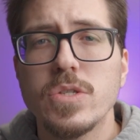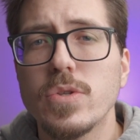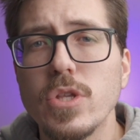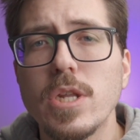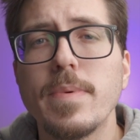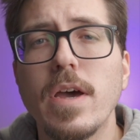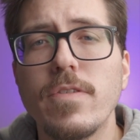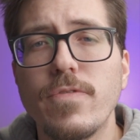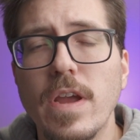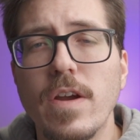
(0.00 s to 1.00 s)
so it's a little bit
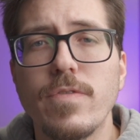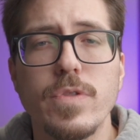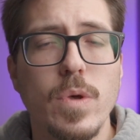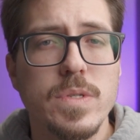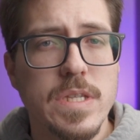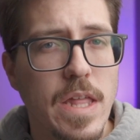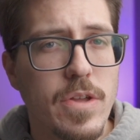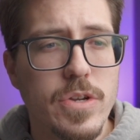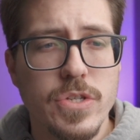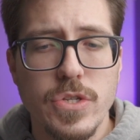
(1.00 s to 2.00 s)
unfair for those
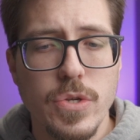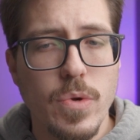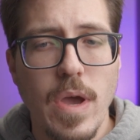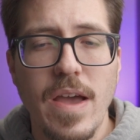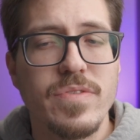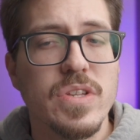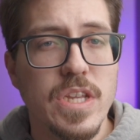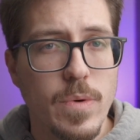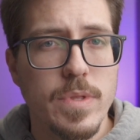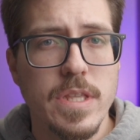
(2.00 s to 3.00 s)
sellers to have to
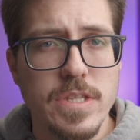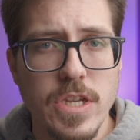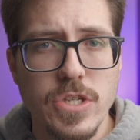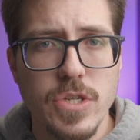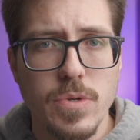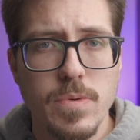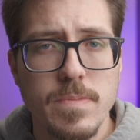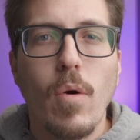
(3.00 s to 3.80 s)
deal with this issue.